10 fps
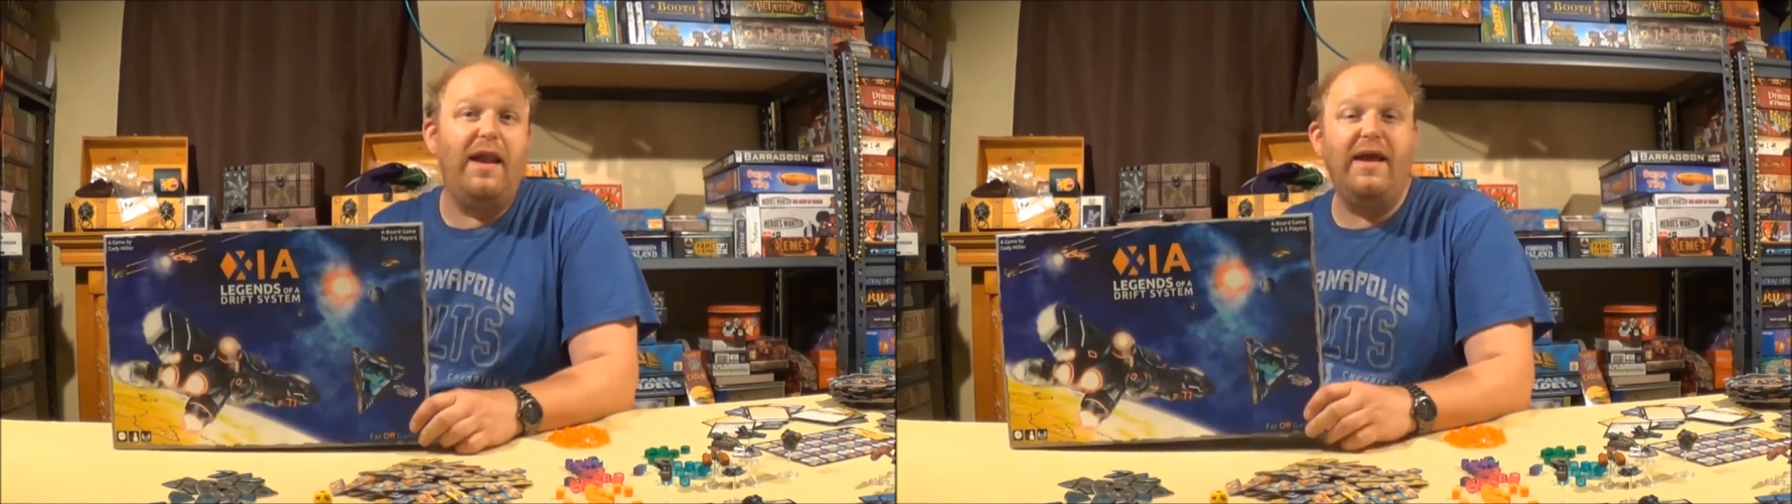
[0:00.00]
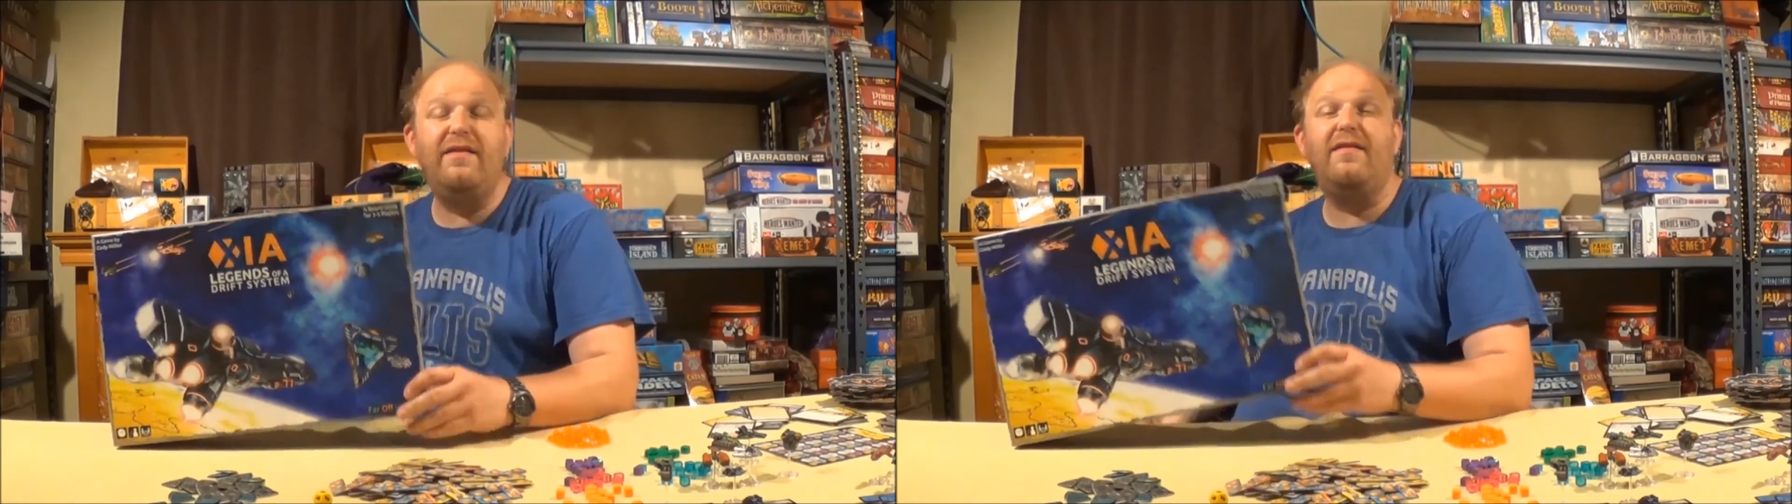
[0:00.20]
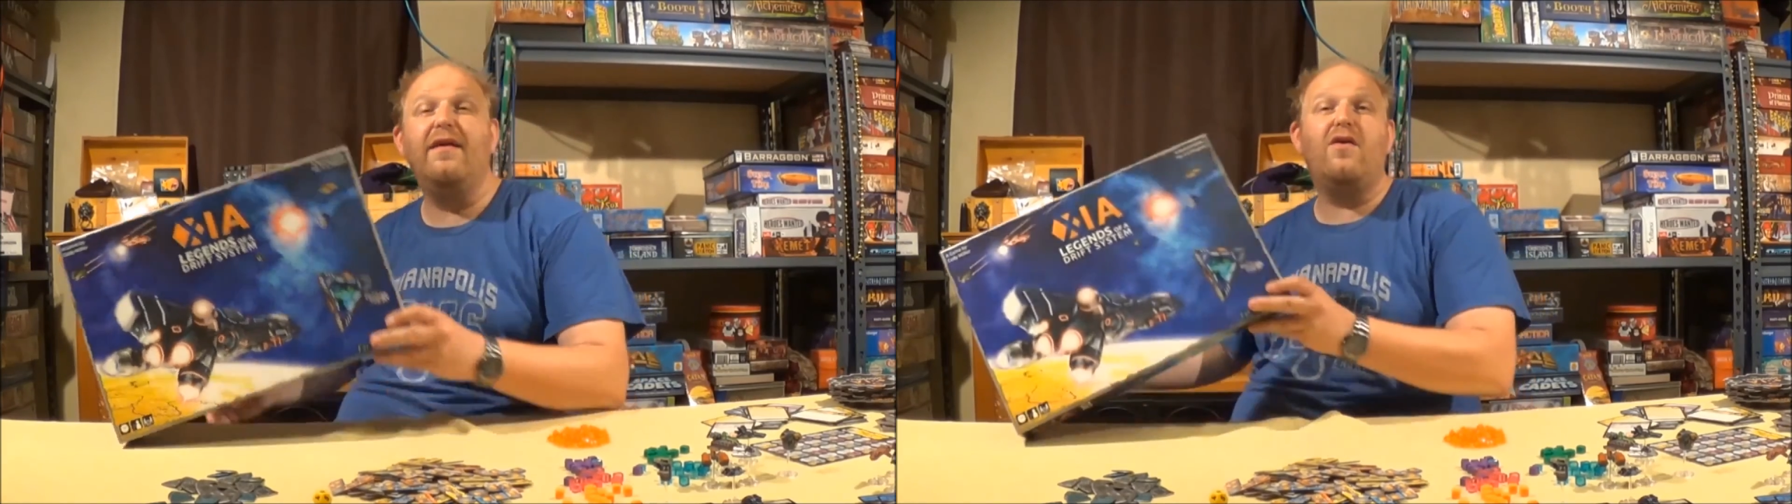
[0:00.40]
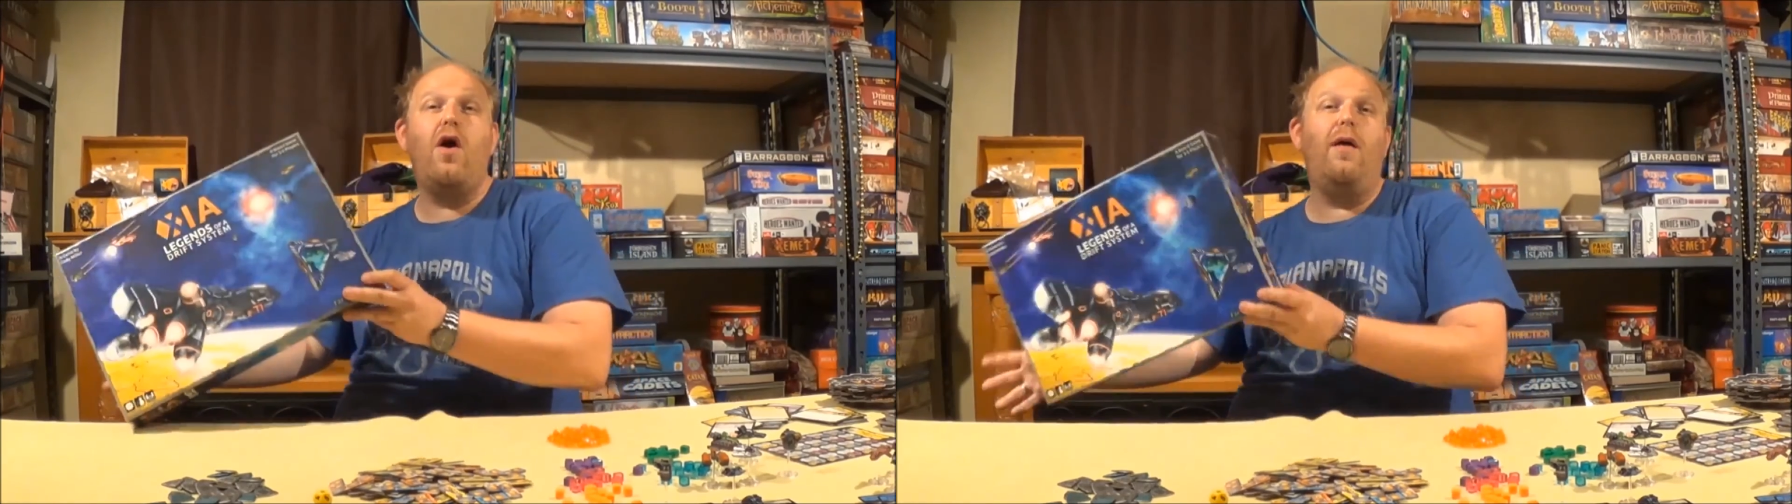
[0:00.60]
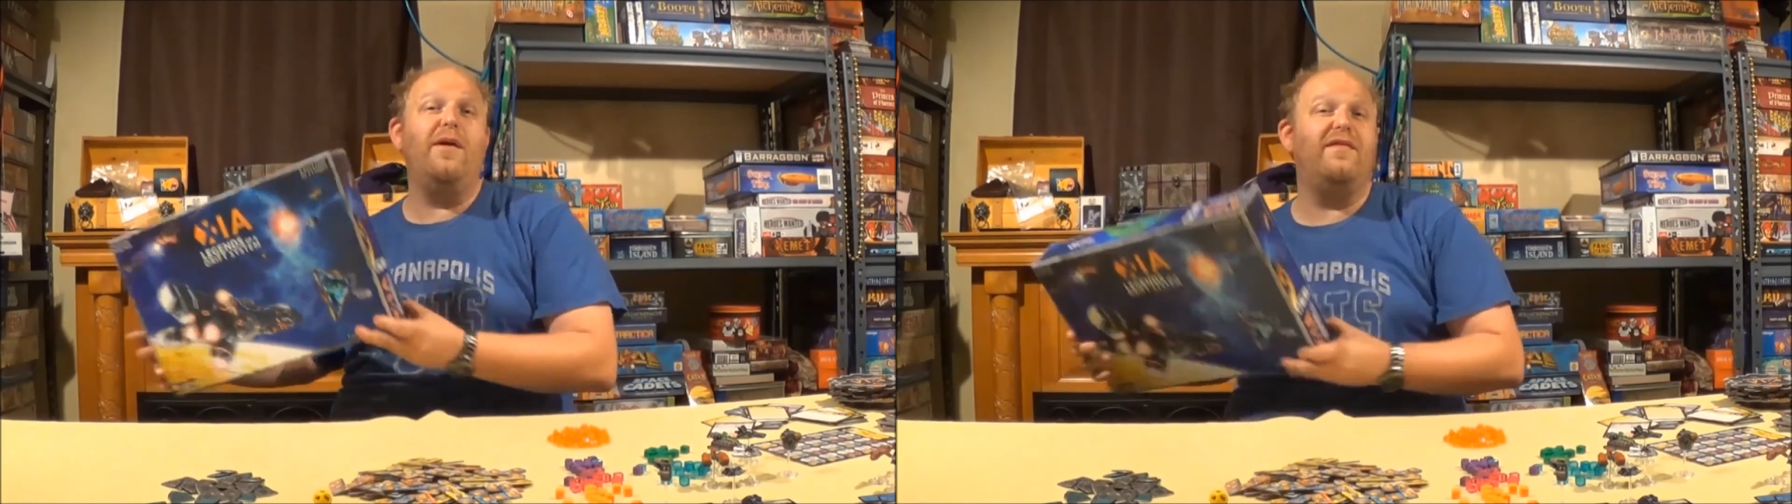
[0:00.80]
links, the
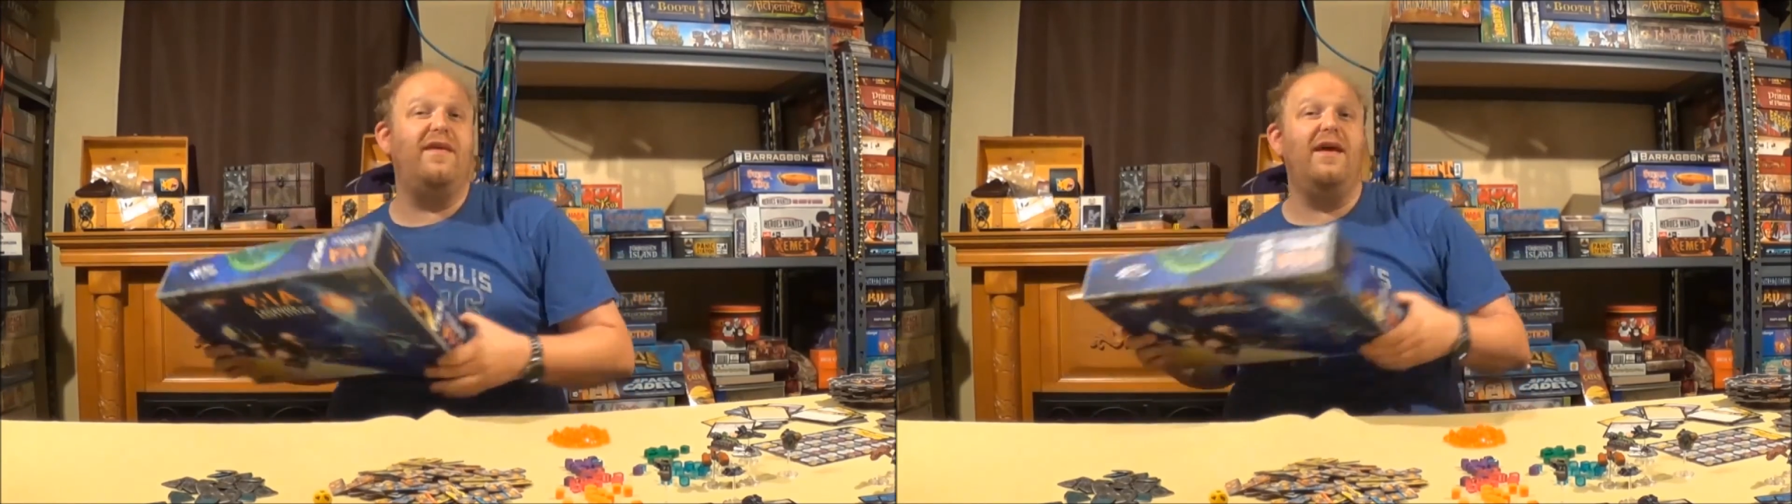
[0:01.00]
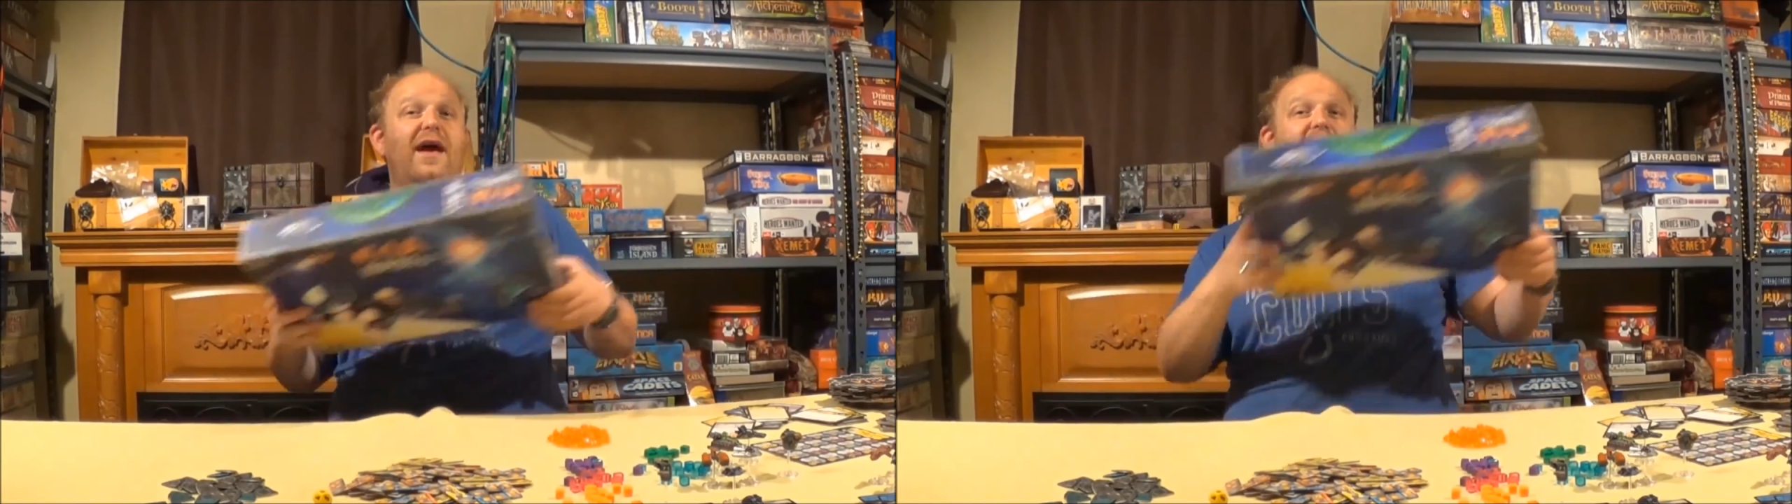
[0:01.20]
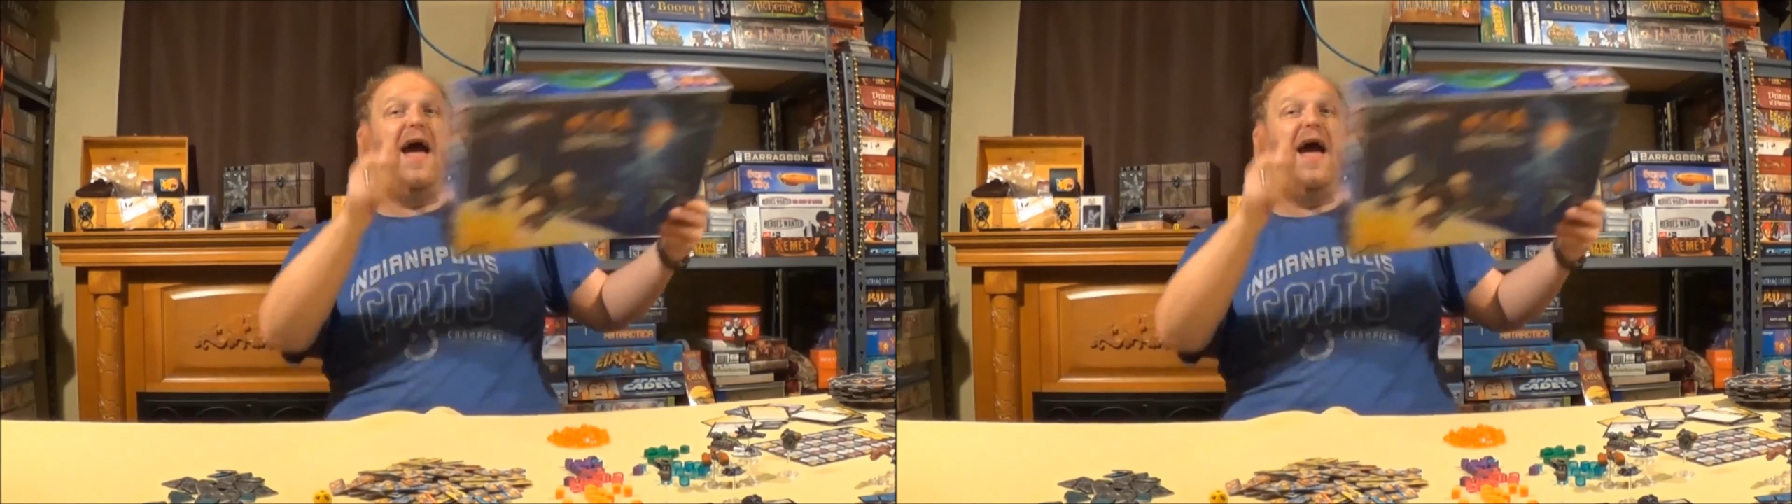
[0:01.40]
comments here.